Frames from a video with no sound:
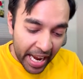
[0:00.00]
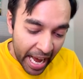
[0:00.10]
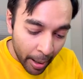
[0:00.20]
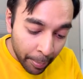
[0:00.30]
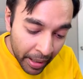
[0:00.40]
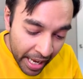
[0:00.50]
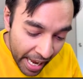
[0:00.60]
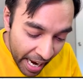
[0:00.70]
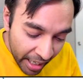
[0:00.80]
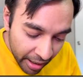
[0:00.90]
app
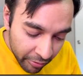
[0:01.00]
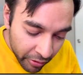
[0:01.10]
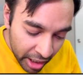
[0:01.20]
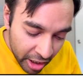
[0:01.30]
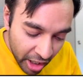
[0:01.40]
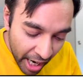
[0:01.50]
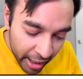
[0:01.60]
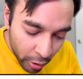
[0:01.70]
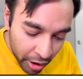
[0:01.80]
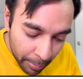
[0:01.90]
and we will try
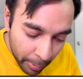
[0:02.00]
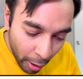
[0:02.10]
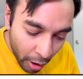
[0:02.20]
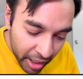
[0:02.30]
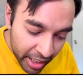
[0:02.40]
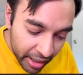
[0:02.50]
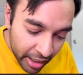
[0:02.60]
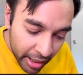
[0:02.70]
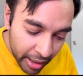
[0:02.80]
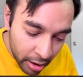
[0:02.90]
to deploy it
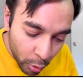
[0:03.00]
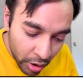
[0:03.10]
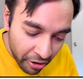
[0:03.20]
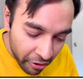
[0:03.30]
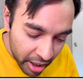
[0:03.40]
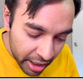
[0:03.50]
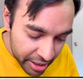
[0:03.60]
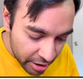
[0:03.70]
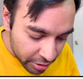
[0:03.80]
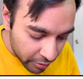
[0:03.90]
in two different
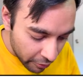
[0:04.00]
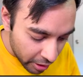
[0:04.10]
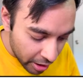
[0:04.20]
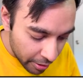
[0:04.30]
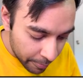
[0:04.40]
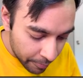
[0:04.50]
regions of the world.